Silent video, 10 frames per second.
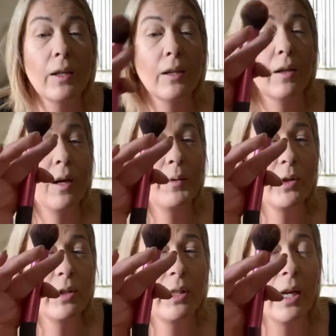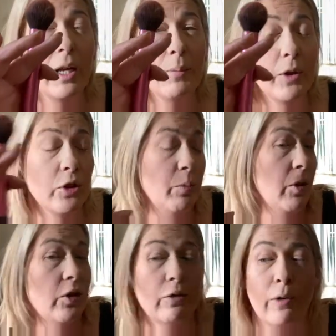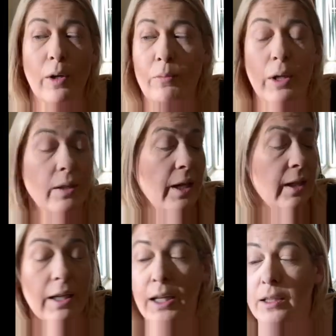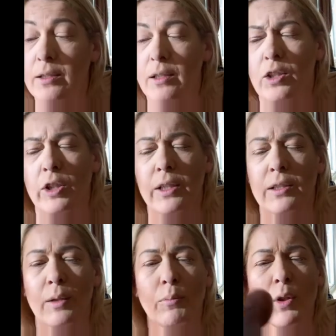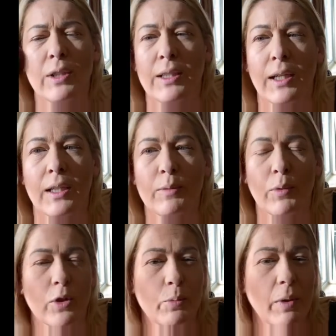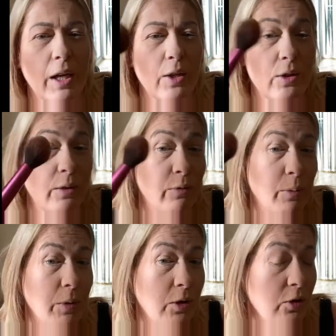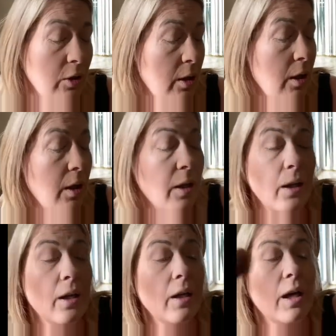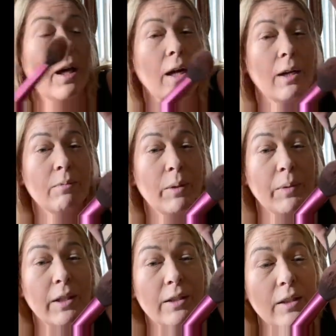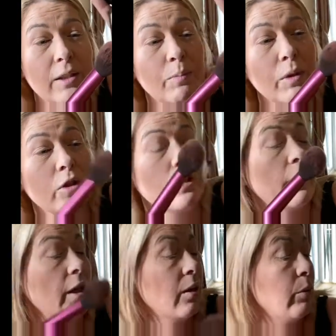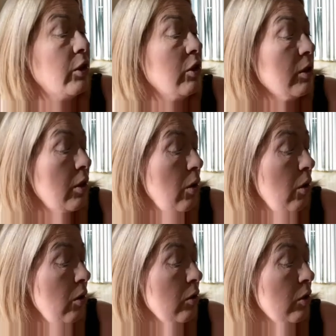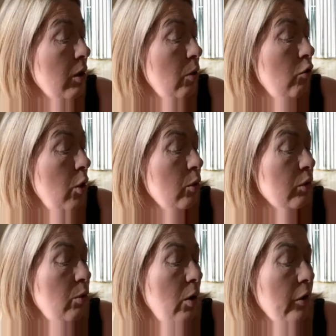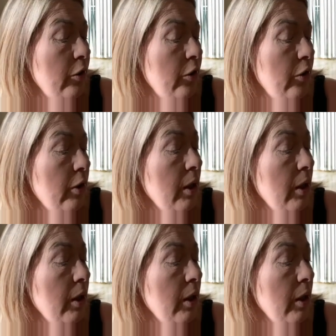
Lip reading: I'm using a blusher brush from Real Techniques. Actually, it's the multitask brush, but I use it for blush. And I'm dipping into this blusher here, which is called Rose Quartz.